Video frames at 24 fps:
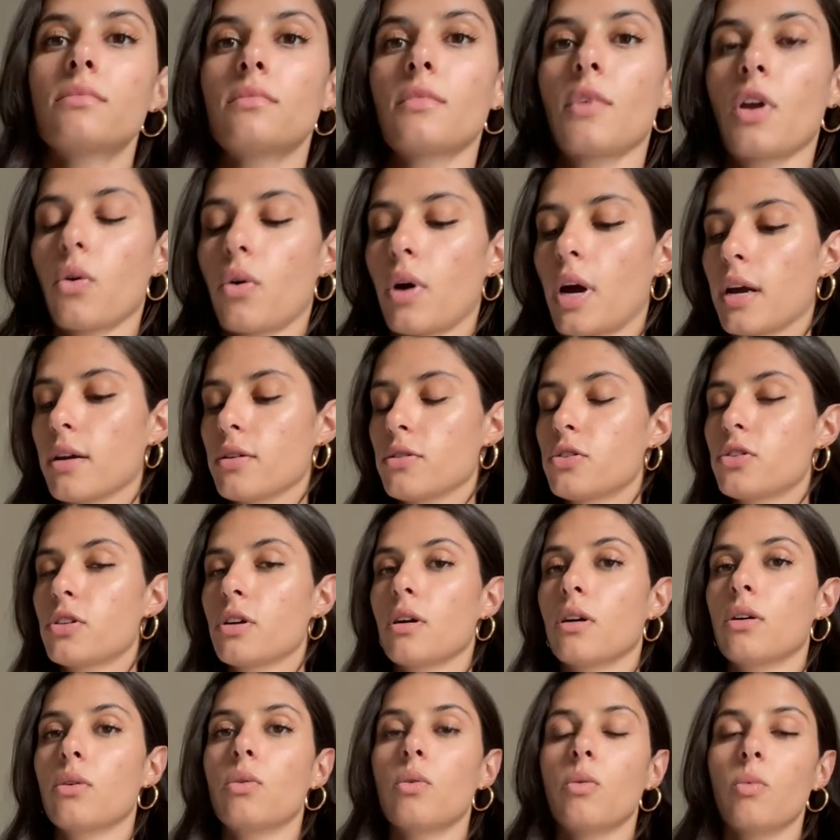Okay,
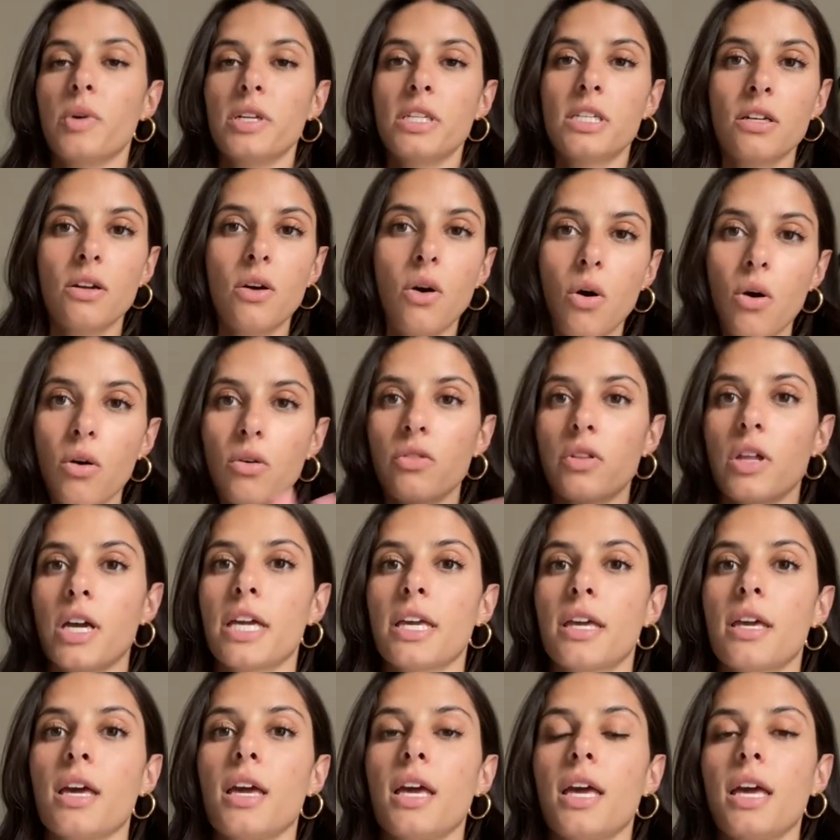so we did a whole
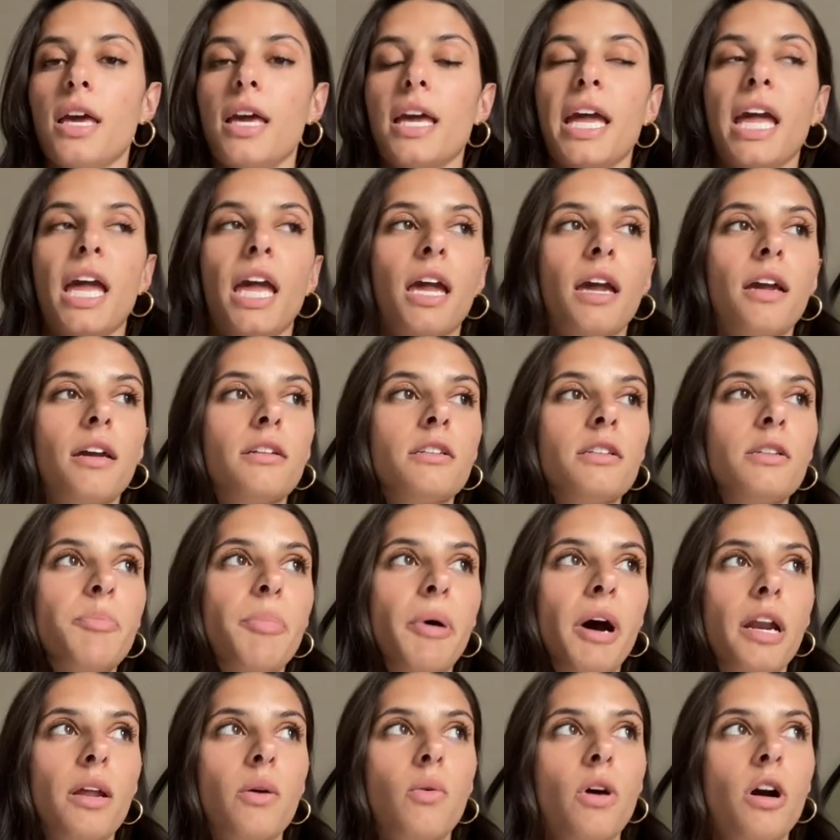like hand
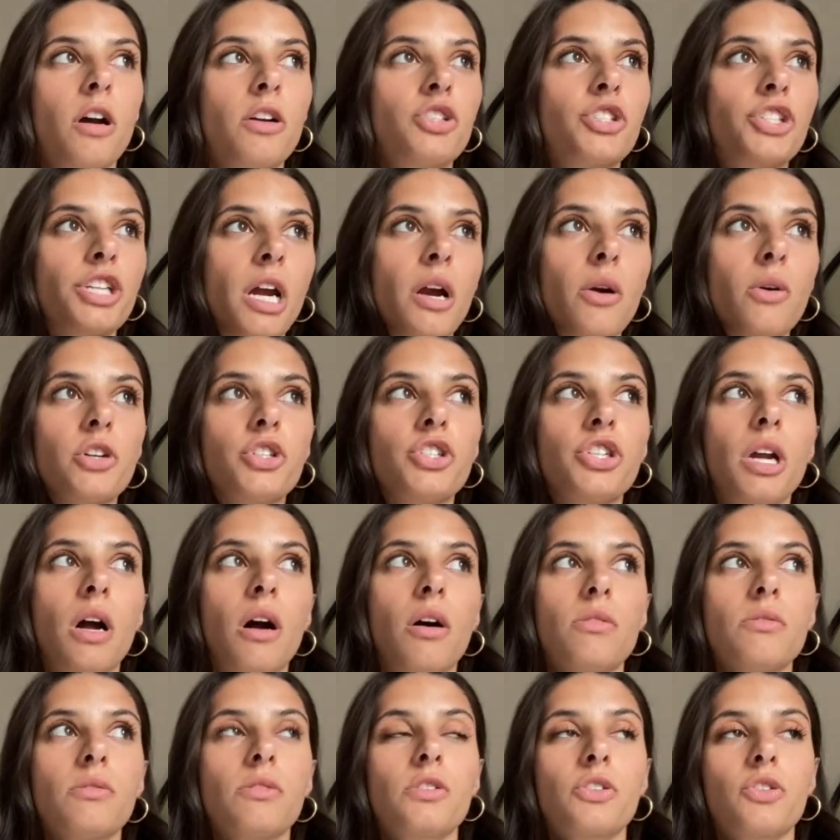body wash, shower
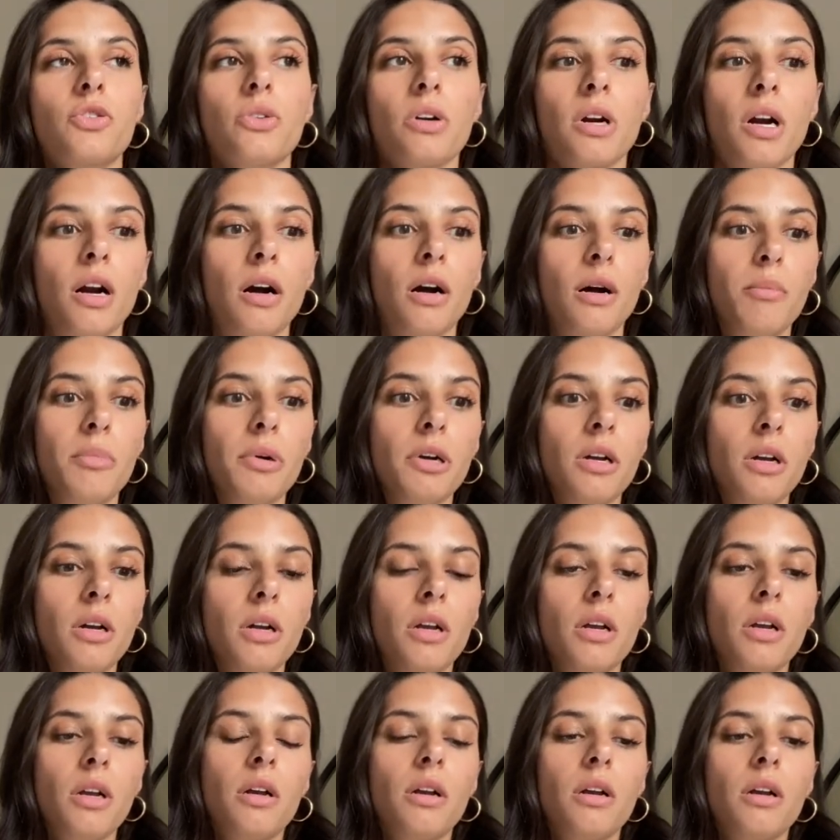gel, scrub,
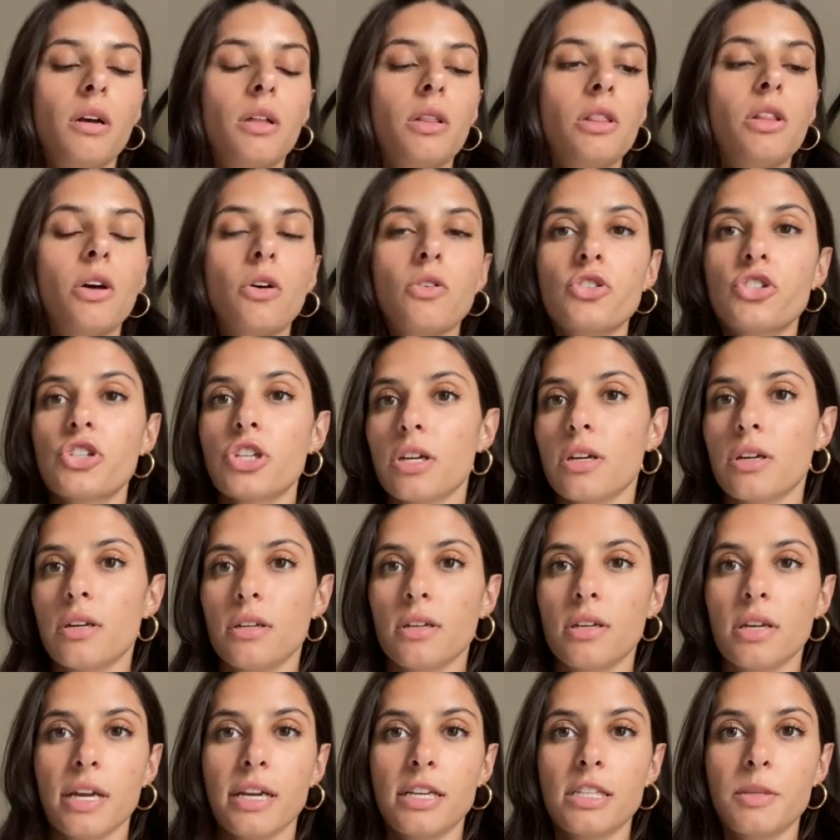lotion
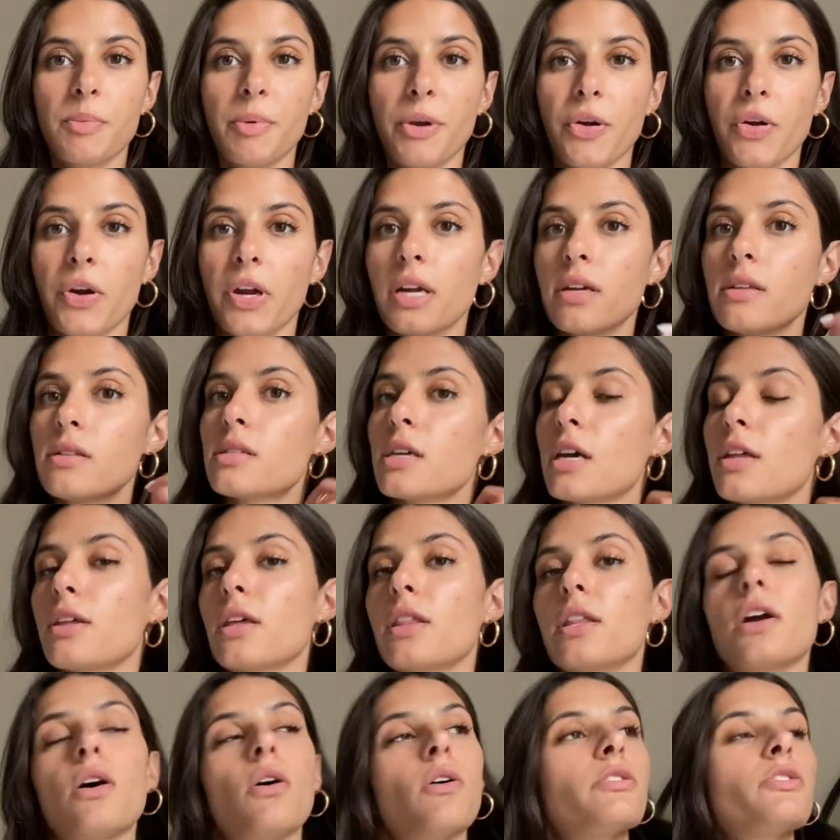experience. And then they
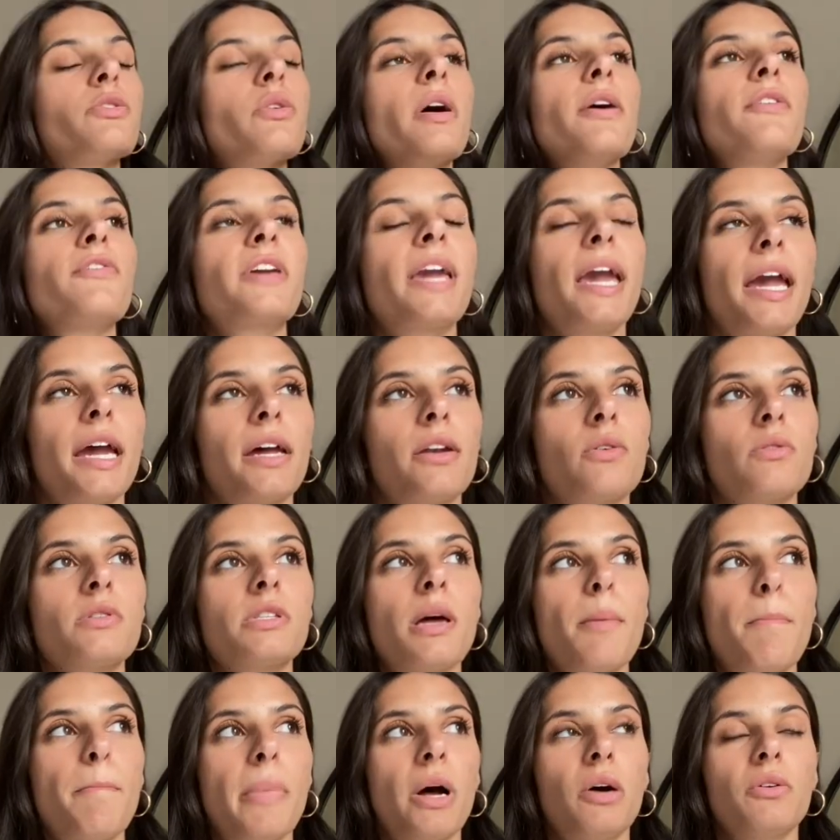also have candles
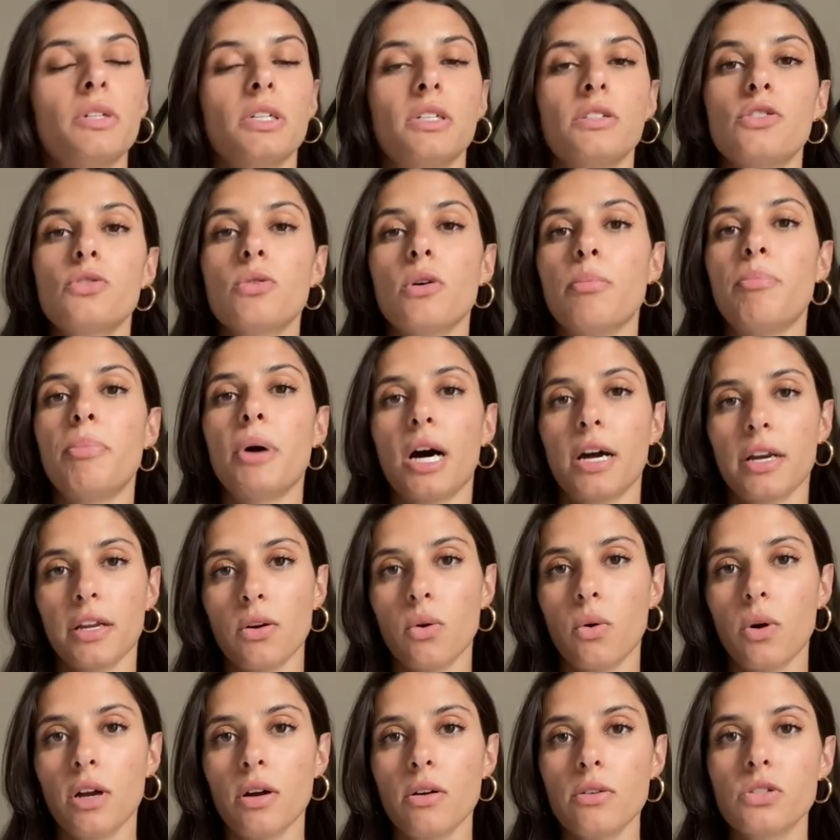that melt into a body
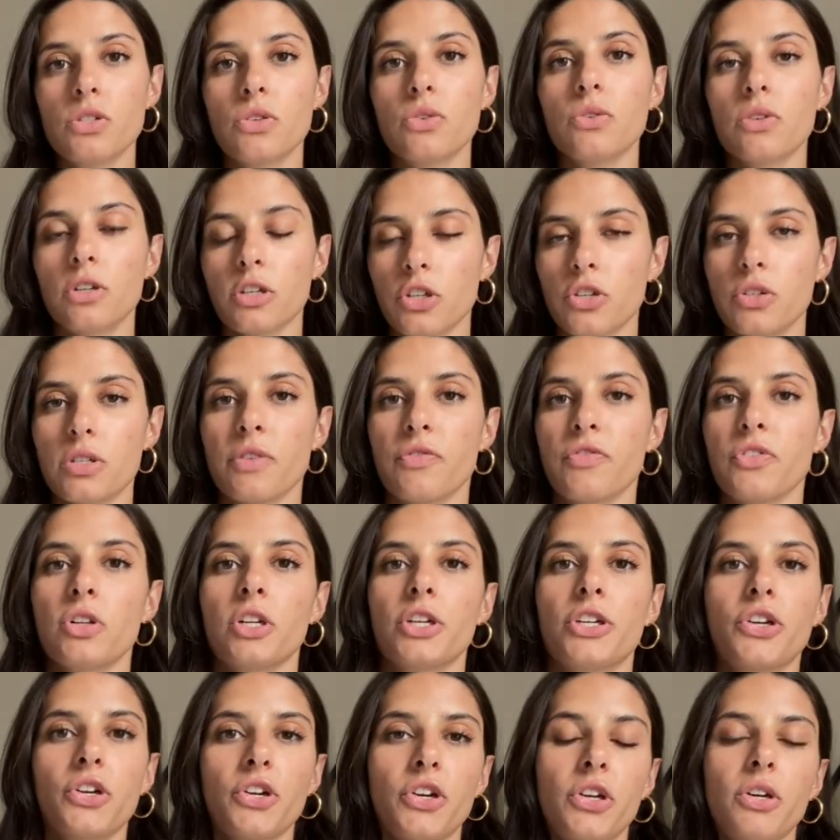oil. So you can use it for
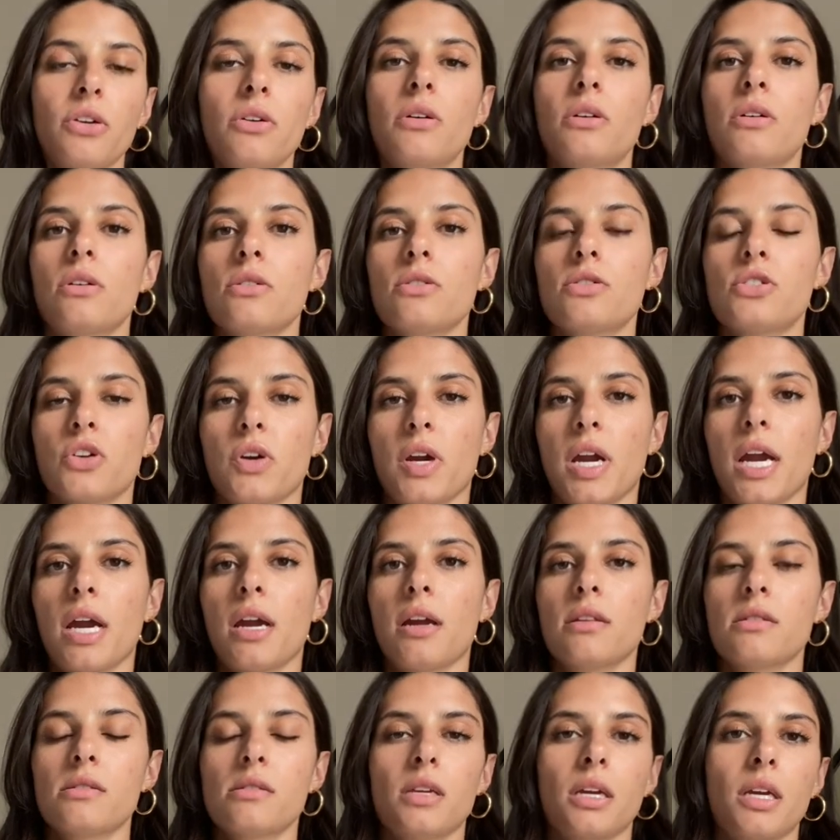like your cuticles, your
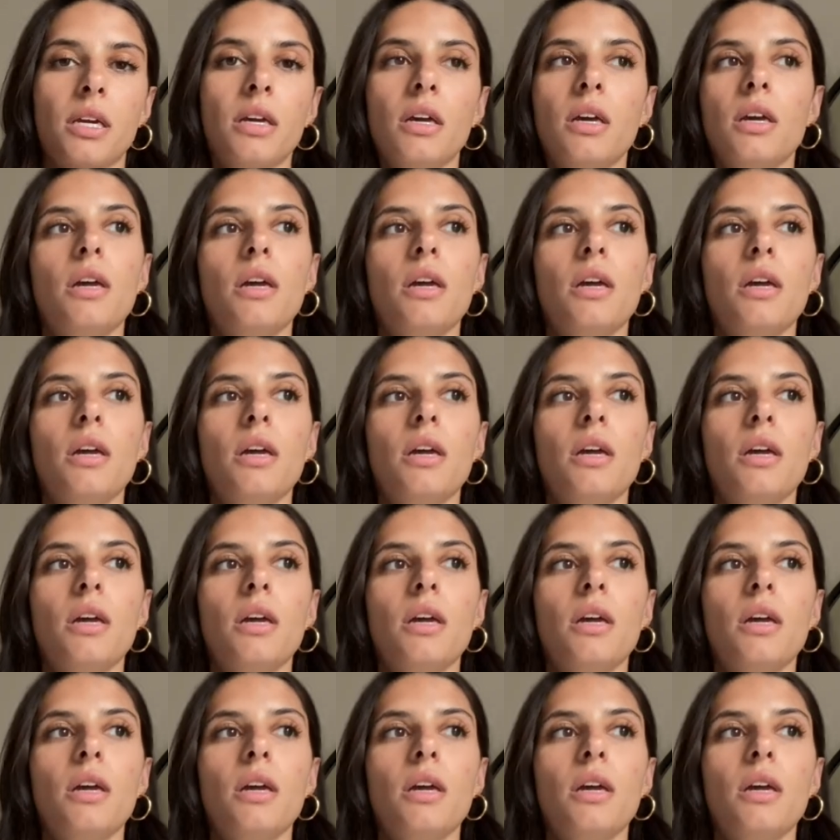hands, like